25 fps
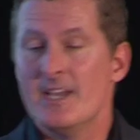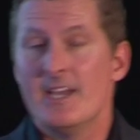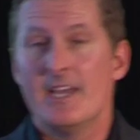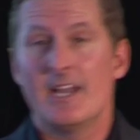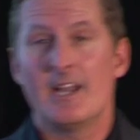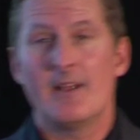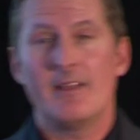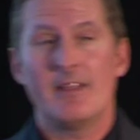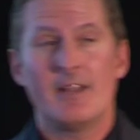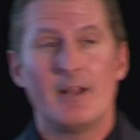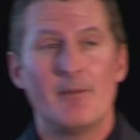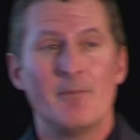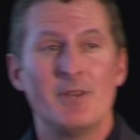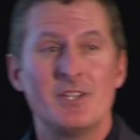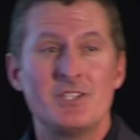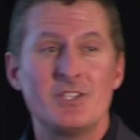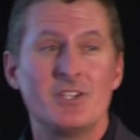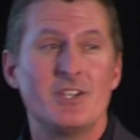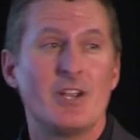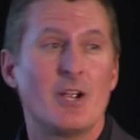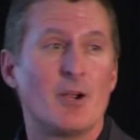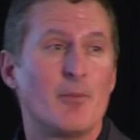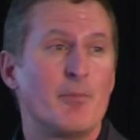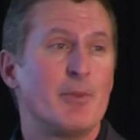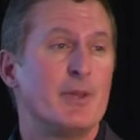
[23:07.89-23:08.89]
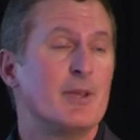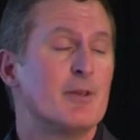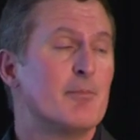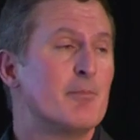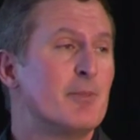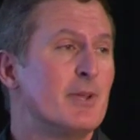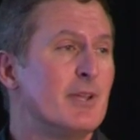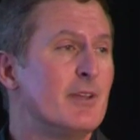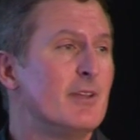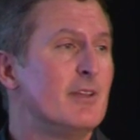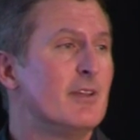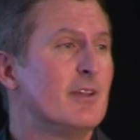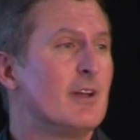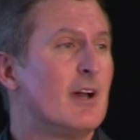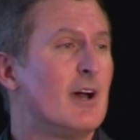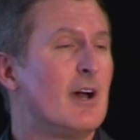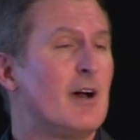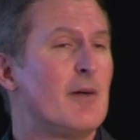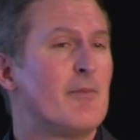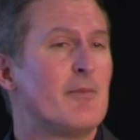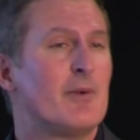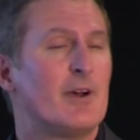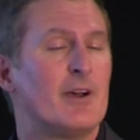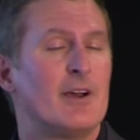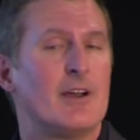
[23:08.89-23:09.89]
And I mentioned Airbnb.
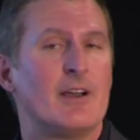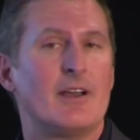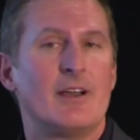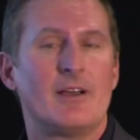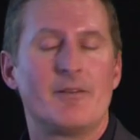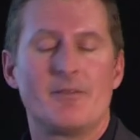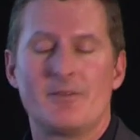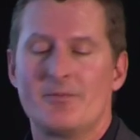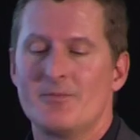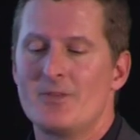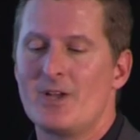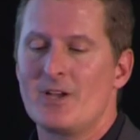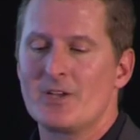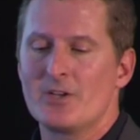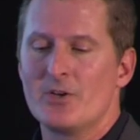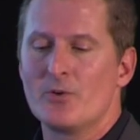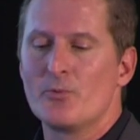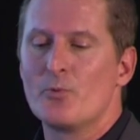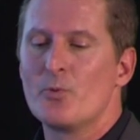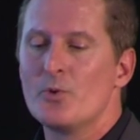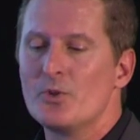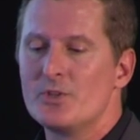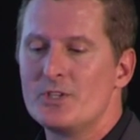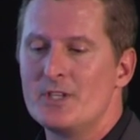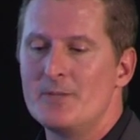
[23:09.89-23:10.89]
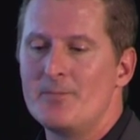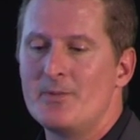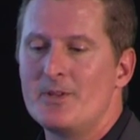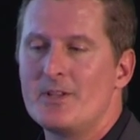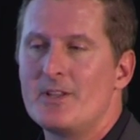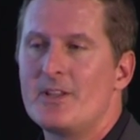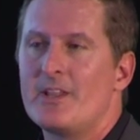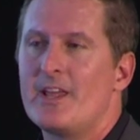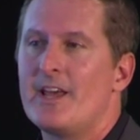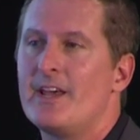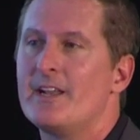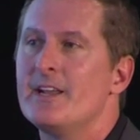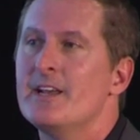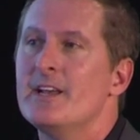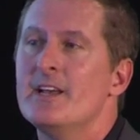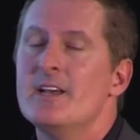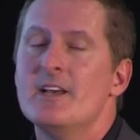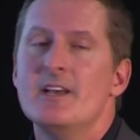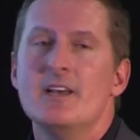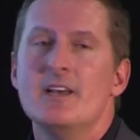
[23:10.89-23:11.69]
I'm not going to go real deep into that.